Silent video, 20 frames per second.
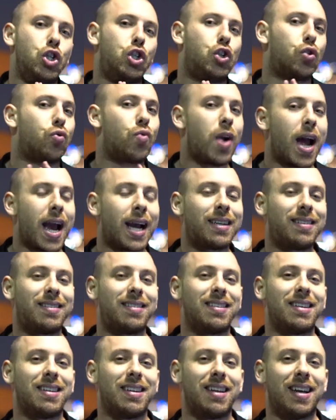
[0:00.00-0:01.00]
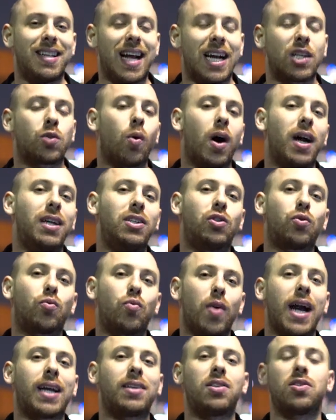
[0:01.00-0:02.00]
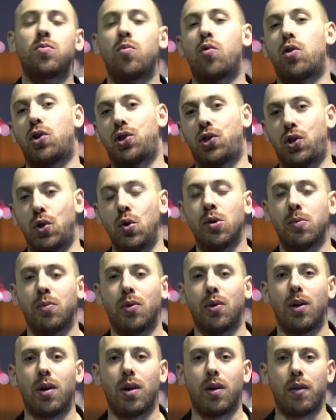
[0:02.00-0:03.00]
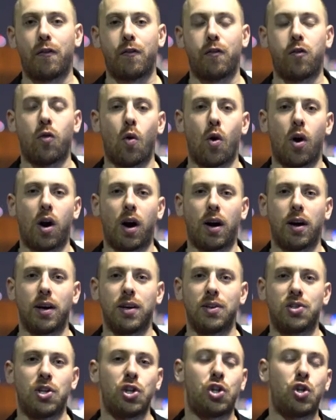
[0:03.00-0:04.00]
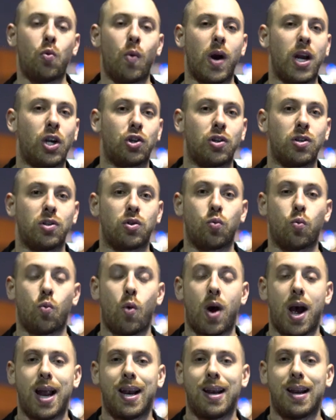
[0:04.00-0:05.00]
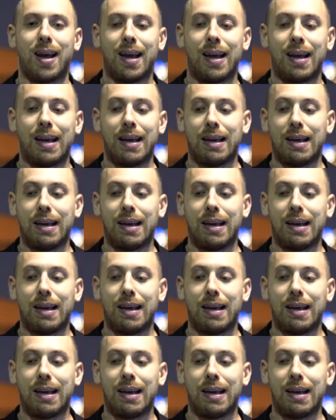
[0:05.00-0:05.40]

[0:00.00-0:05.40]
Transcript: Direct, and that's why direct is more suitable for situations when